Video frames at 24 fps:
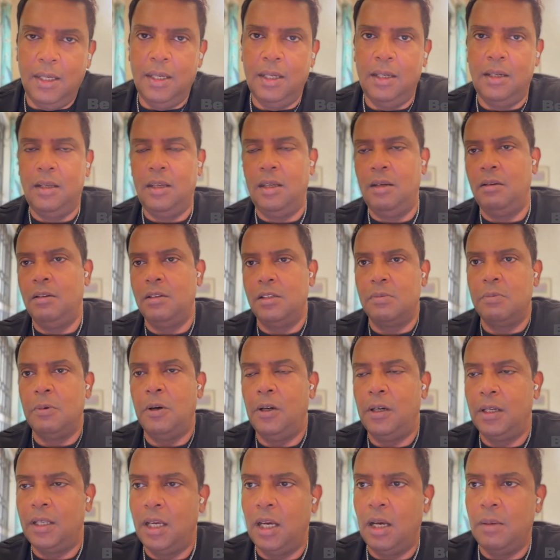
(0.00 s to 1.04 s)
there in
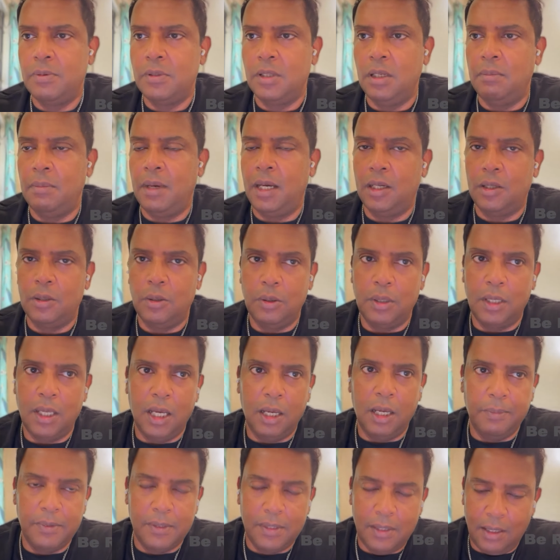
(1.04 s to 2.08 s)
small caps and micro
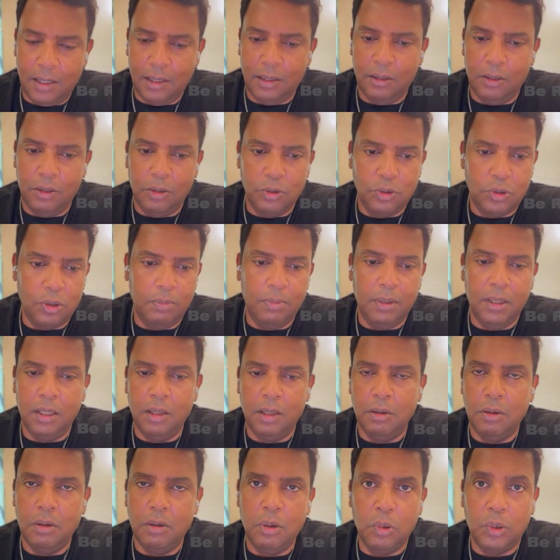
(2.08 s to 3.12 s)
caps, and you should
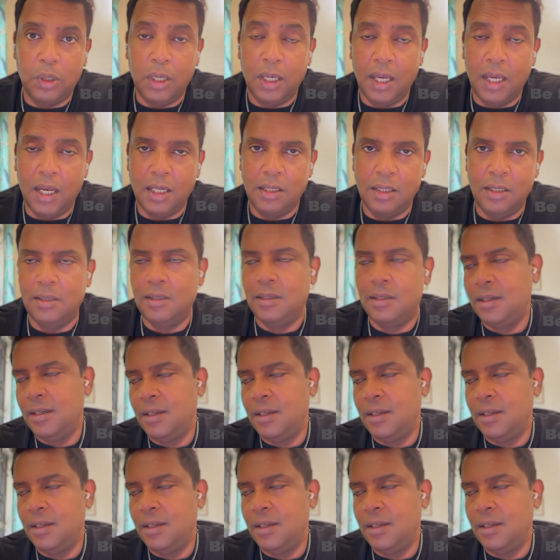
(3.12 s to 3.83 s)
be looking at it.